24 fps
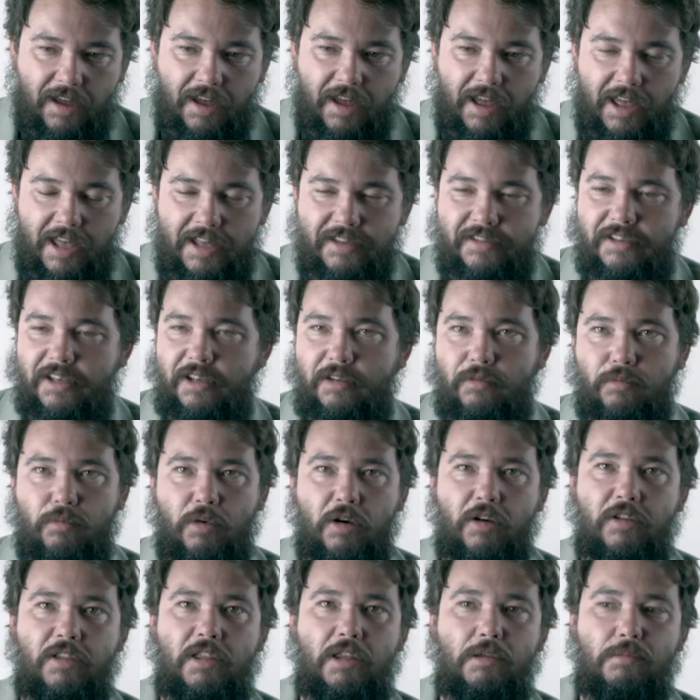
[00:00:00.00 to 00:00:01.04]
Is it
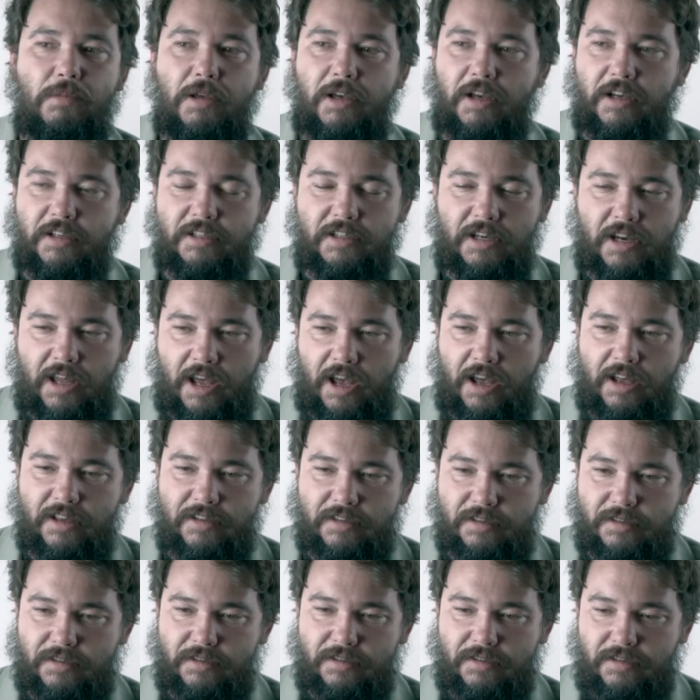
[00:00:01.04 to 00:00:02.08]
worthy because it
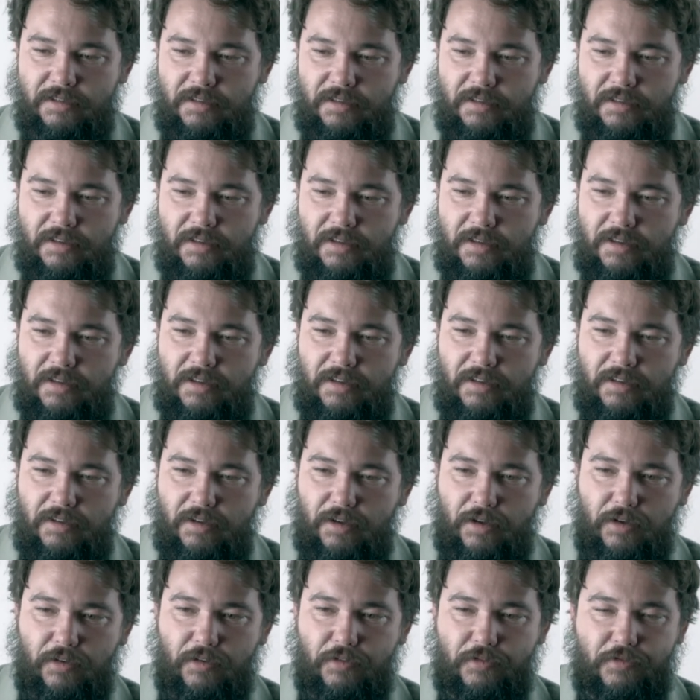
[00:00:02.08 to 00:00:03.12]
has
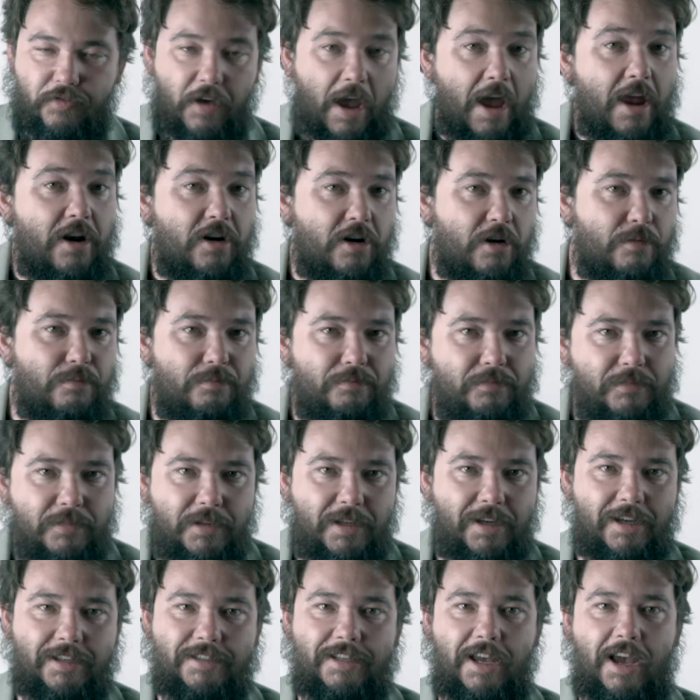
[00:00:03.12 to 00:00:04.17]
fandom
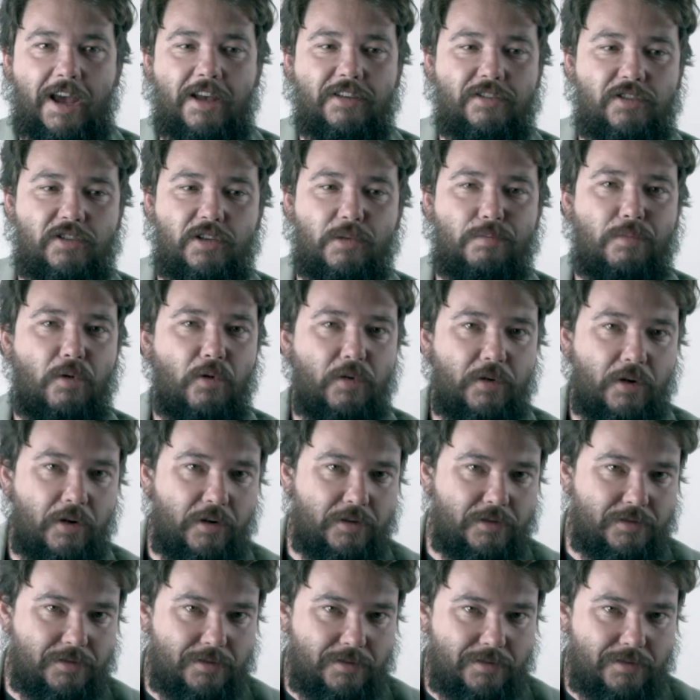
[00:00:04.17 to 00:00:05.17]
because it has supporters,